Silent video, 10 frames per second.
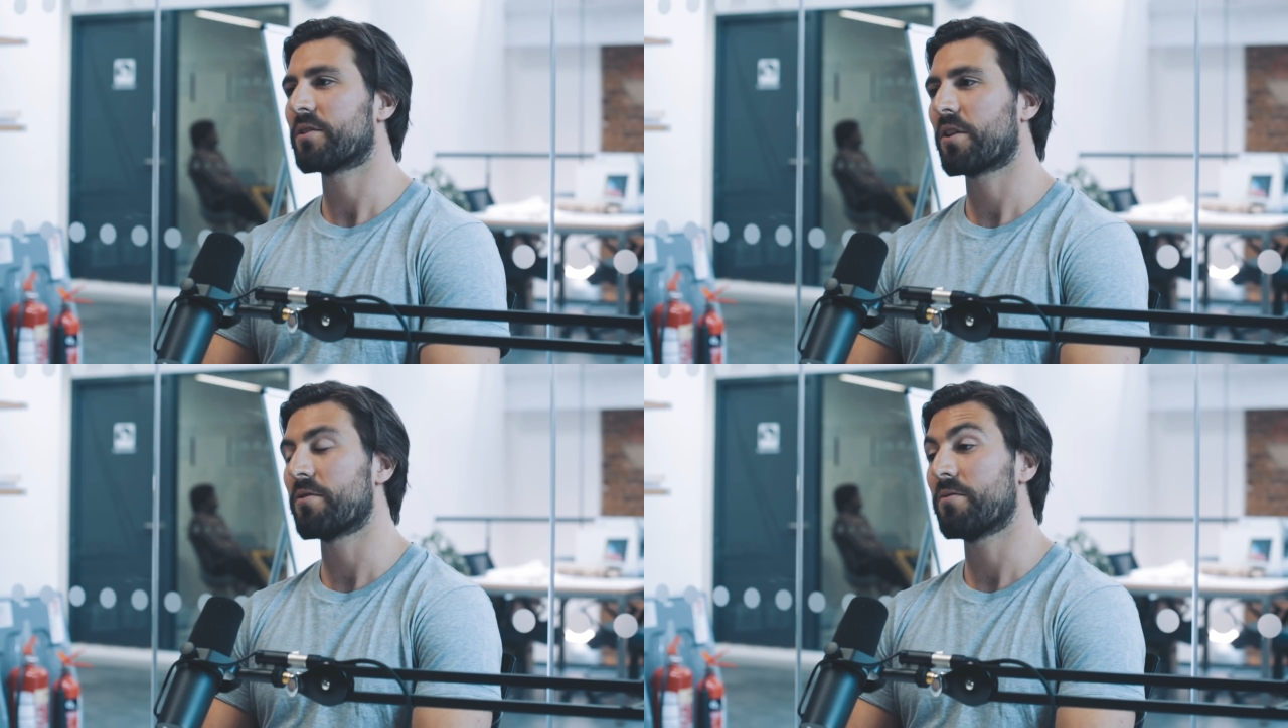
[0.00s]

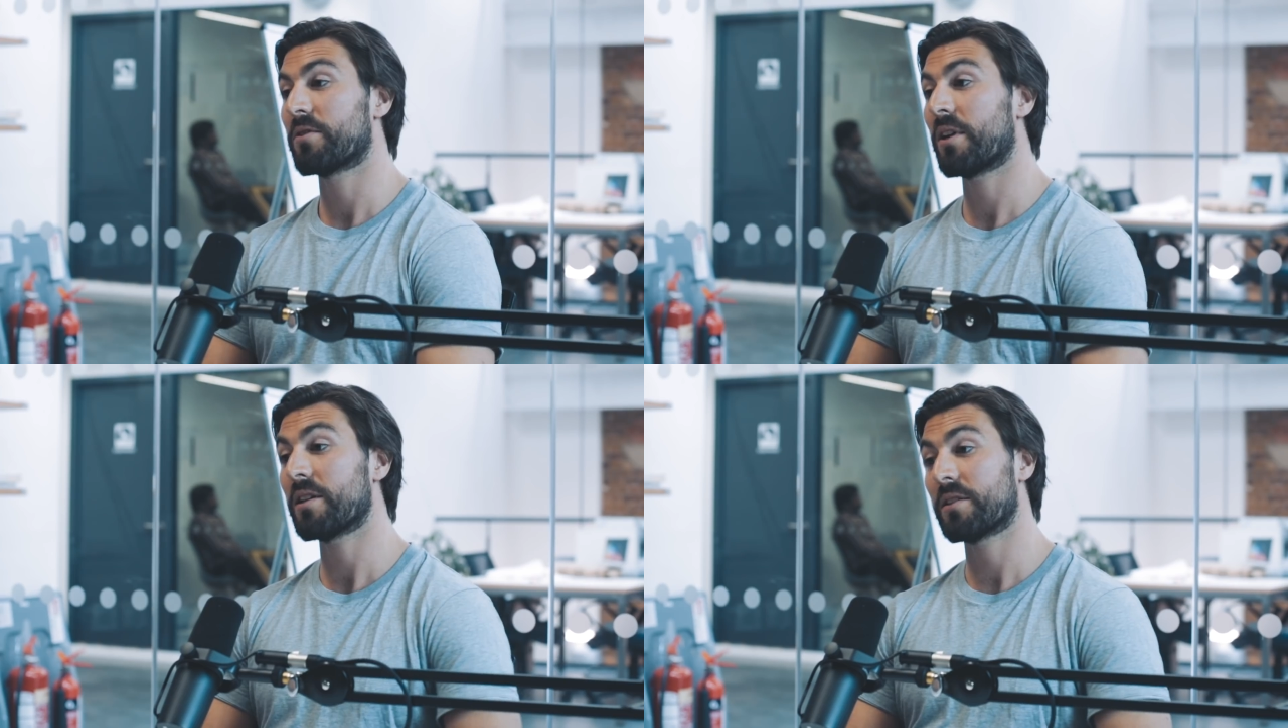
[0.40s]
So
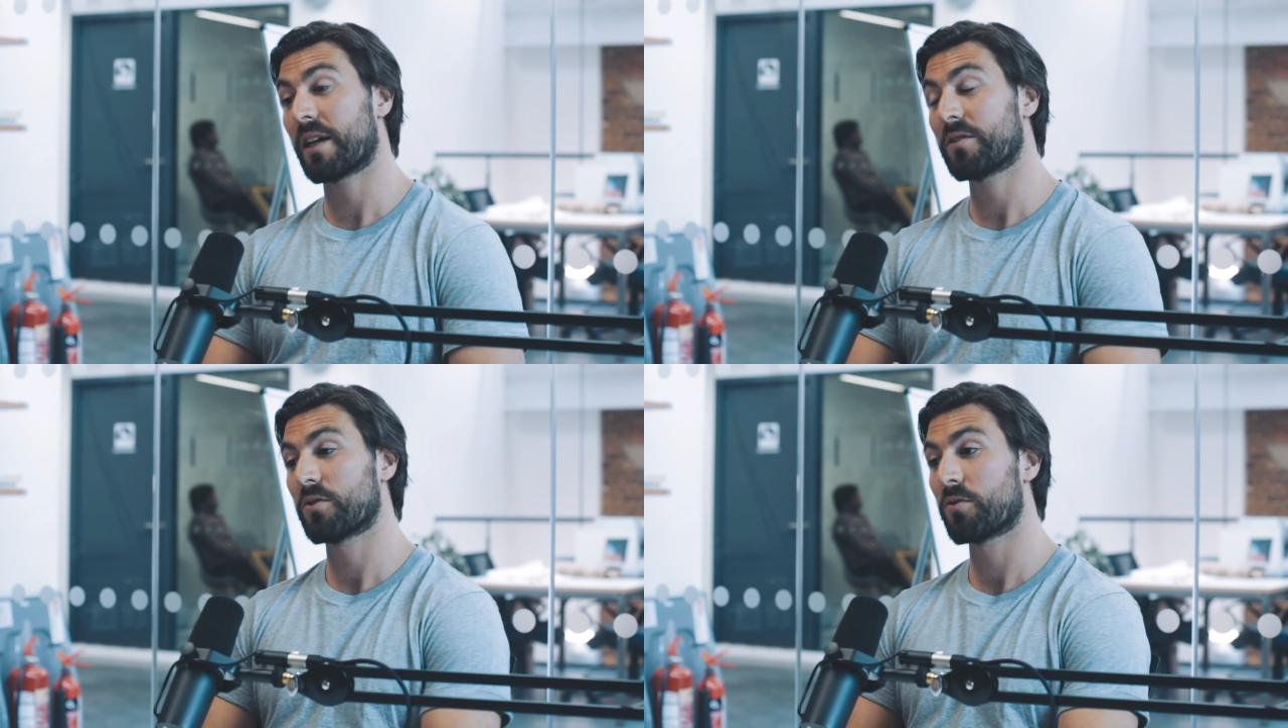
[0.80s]
slightly
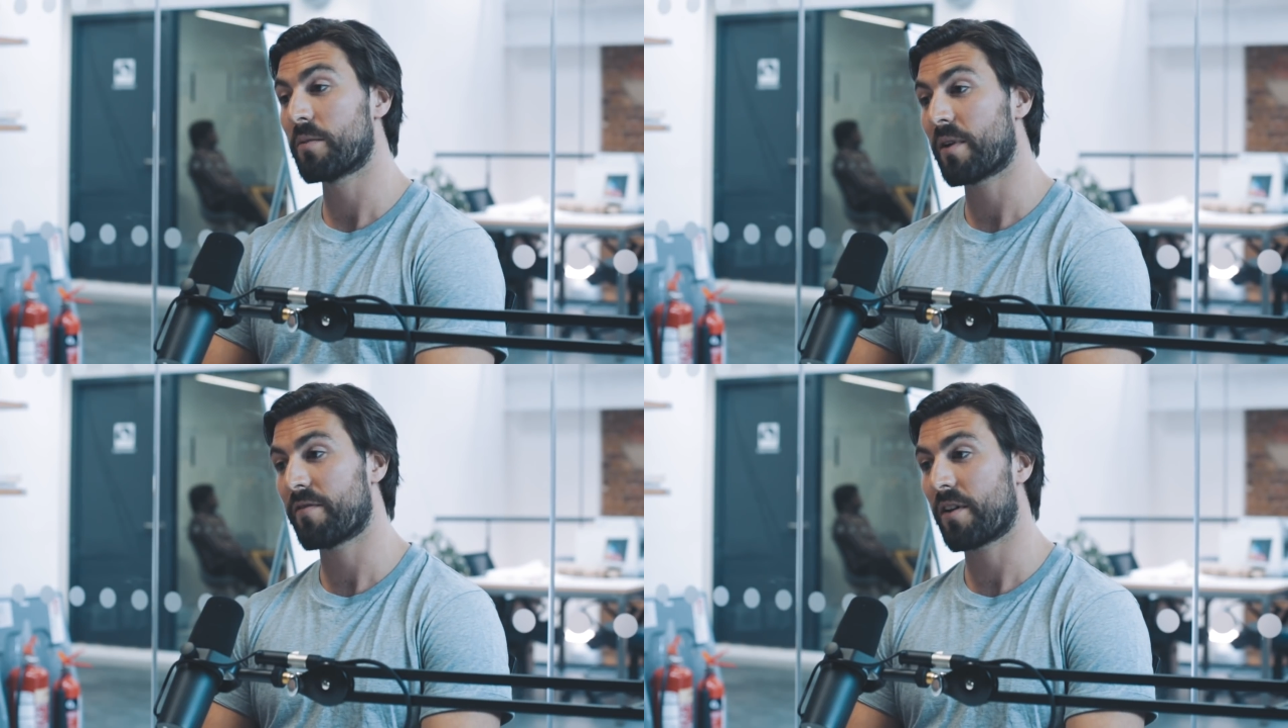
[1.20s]
sad
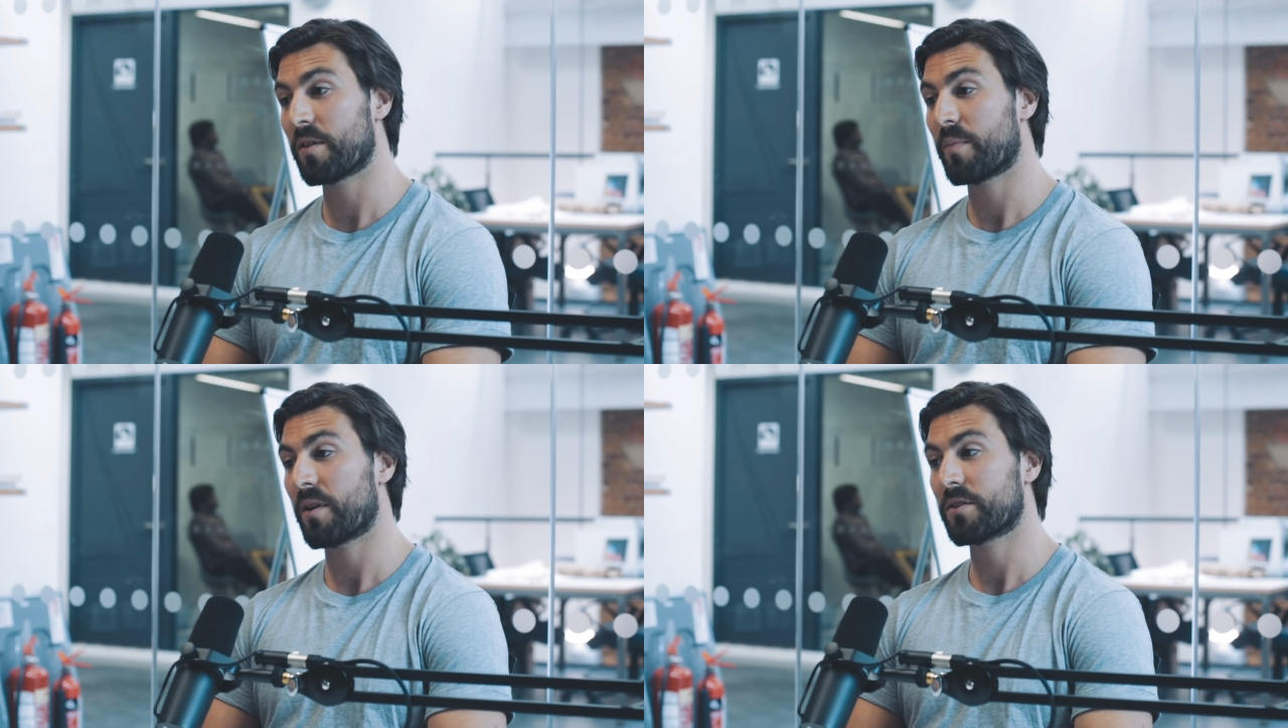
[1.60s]
story, my
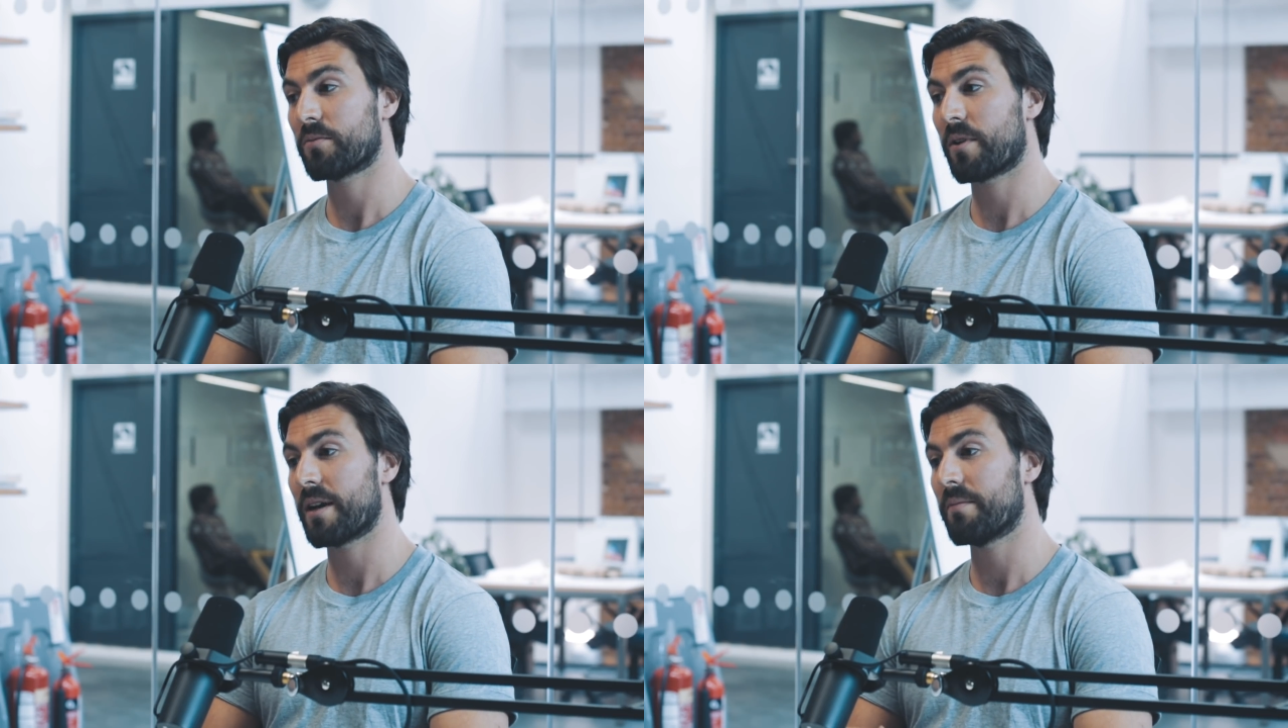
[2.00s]
father passed
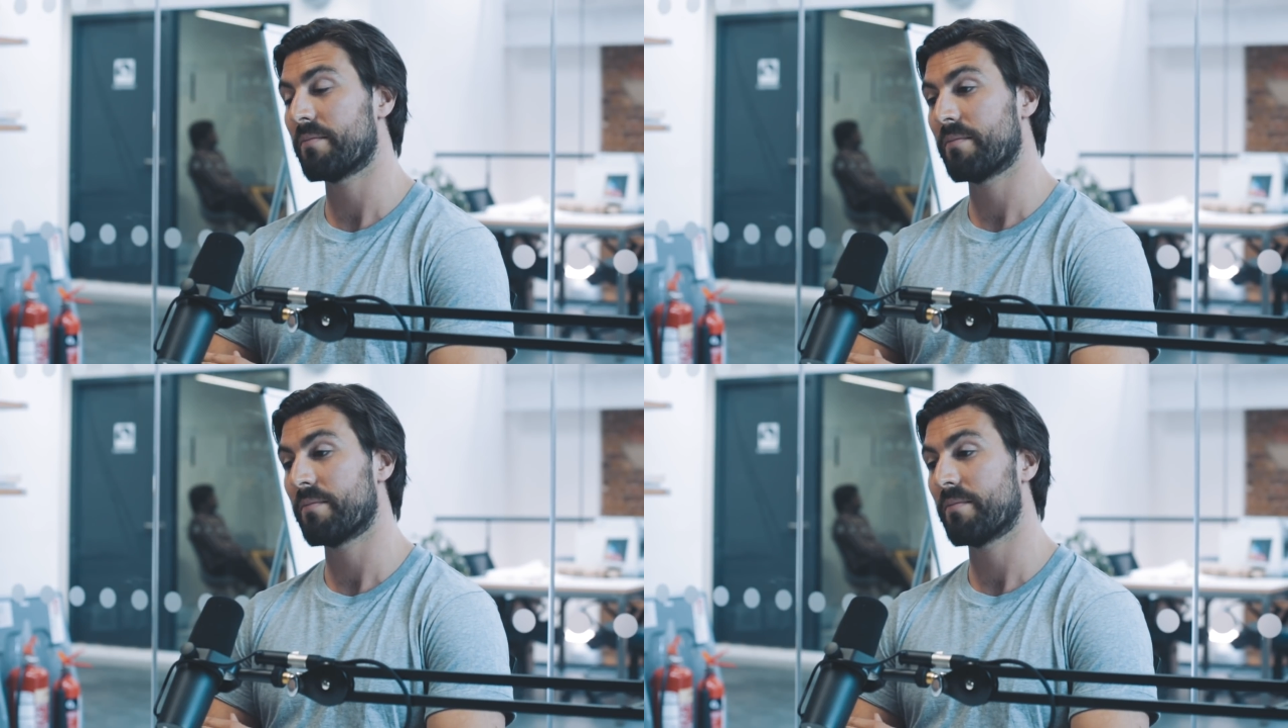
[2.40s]
away